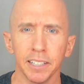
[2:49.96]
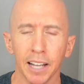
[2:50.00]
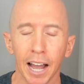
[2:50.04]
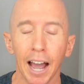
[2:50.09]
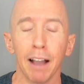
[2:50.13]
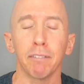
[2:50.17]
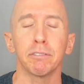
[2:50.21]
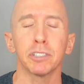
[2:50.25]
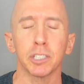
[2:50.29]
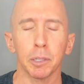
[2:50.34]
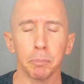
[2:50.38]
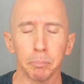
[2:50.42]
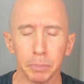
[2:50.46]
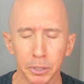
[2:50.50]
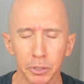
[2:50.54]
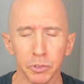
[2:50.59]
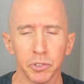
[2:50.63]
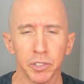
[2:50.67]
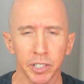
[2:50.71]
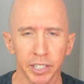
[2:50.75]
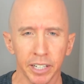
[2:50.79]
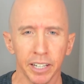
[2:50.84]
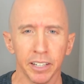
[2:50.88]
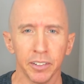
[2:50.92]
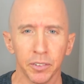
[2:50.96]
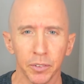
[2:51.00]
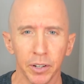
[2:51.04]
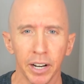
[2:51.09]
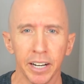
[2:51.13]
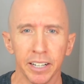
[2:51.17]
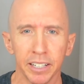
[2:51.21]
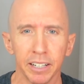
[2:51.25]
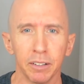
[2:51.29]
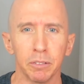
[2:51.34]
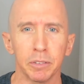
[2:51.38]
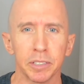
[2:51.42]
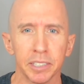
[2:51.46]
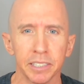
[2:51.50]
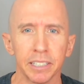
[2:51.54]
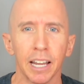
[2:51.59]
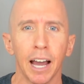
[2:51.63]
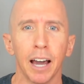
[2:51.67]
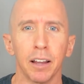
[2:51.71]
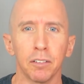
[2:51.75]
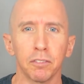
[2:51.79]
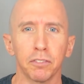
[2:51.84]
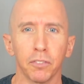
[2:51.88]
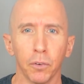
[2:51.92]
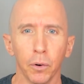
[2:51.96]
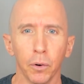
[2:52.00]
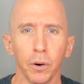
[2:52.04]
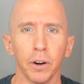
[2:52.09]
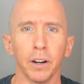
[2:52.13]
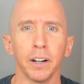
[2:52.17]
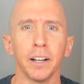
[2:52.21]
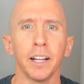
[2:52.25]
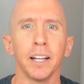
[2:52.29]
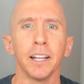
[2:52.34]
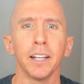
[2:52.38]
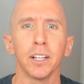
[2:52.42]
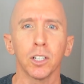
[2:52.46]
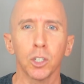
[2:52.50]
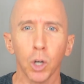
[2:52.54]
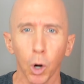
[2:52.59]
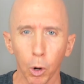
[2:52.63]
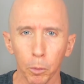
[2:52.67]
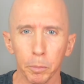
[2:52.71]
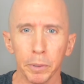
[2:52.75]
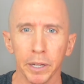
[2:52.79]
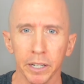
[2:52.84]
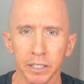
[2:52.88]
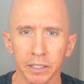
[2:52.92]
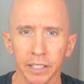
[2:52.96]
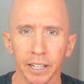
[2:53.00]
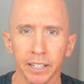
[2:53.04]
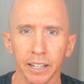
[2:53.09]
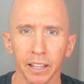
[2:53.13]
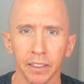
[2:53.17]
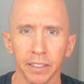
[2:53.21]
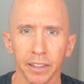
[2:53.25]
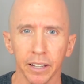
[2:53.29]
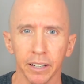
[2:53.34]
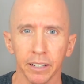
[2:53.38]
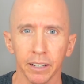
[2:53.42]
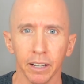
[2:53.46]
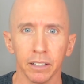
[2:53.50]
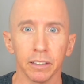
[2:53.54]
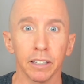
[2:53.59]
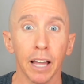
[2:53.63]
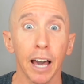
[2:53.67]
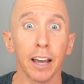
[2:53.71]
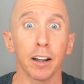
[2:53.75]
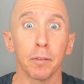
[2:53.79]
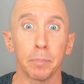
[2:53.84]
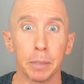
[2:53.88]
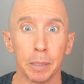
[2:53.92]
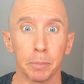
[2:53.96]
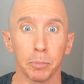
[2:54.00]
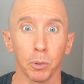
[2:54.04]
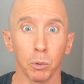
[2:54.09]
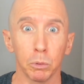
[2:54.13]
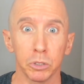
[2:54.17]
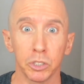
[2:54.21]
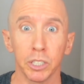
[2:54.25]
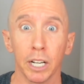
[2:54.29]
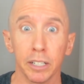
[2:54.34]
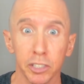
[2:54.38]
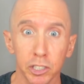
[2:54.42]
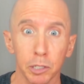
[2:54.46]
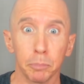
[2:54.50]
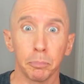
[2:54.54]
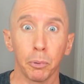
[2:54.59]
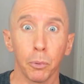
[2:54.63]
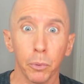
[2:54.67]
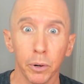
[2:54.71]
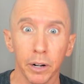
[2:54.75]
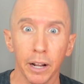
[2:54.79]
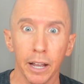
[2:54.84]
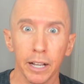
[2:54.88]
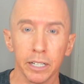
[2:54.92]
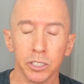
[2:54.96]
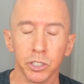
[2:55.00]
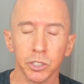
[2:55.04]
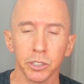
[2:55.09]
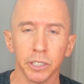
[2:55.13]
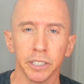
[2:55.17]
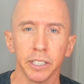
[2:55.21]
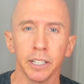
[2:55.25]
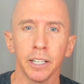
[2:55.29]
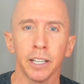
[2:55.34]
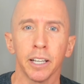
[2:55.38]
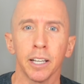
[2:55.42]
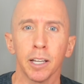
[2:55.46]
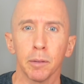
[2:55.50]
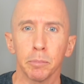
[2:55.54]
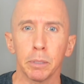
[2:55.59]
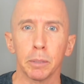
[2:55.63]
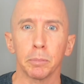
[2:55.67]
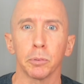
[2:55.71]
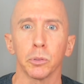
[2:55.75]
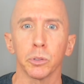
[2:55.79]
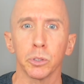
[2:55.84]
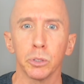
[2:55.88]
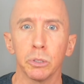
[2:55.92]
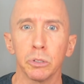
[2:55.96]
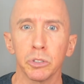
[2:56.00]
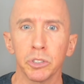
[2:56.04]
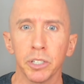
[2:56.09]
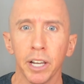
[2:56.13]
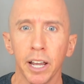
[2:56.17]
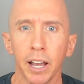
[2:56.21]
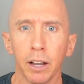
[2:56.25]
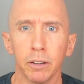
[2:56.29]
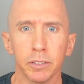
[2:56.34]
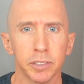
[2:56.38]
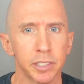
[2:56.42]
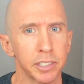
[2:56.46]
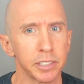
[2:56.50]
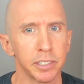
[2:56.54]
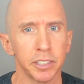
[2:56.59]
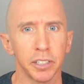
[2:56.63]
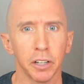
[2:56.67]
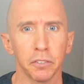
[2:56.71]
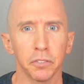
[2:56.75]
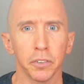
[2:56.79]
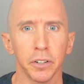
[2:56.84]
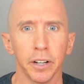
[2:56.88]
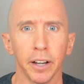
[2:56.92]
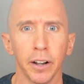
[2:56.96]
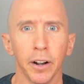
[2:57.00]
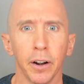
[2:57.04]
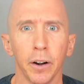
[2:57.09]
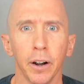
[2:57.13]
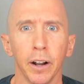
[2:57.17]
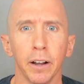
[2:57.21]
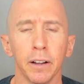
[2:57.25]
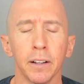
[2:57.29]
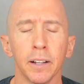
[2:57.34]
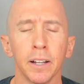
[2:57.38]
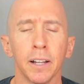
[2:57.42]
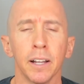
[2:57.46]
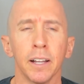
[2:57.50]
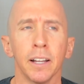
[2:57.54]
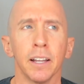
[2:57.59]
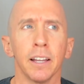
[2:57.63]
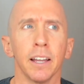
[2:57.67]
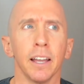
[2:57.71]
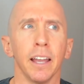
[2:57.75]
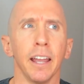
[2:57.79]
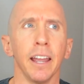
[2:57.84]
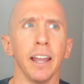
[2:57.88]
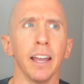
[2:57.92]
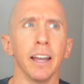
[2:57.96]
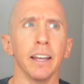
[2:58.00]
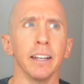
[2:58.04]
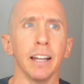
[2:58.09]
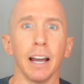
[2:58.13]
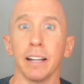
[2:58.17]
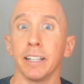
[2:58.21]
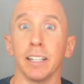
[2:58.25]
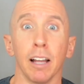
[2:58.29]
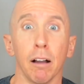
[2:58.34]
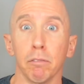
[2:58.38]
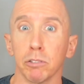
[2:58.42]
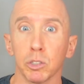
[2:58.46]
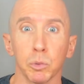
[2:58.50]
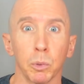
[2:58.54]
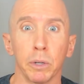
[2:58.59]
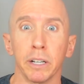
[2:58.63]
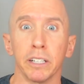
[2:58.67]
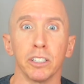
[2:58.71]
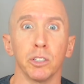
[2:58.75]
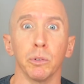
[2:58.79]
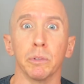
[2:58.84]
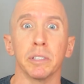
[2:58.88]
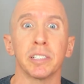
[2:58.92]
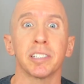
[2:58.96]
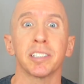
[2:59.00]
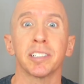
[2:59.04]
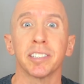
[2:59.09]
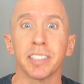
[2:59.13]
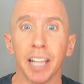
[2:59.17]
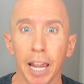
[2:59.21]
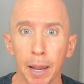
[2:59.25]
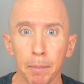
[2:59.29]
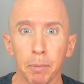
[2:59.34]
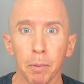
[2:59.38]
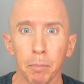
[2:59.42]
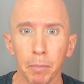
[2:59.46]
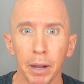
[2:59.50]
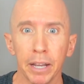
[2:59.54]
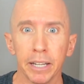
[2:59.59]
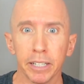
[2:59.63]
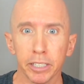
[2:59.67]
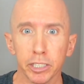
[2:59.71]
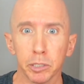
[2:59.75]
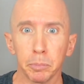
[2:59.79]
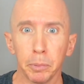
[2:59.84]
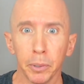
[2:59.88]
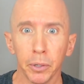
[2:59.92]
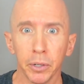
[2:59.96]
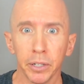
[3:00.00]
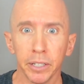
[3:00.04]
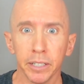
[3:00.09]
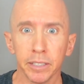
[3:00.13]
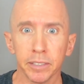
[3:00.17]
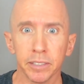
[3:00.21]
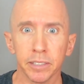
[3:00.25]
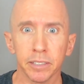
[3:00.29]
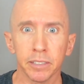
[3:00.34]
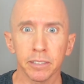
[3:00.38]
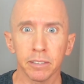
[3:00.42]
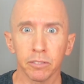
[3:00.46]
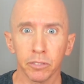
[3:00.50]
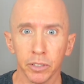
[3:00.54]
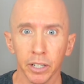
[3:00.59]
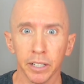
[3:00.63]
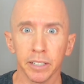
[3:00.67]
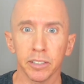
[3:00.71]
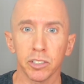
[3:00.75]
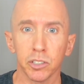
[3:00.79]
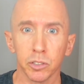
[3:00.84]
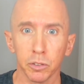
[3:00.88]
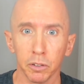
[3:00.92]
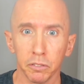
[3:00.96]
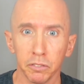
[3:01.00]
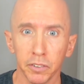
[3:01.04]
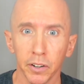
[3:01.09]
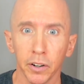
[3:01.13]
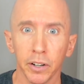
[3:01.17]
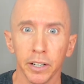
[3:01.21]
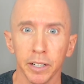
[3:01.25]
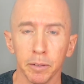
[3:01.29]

I was abusing it, right? It was not for coping like I think a lot of people, which I support actually, people use now. This is a different era. And I was wanting to escape my experience, right? So a very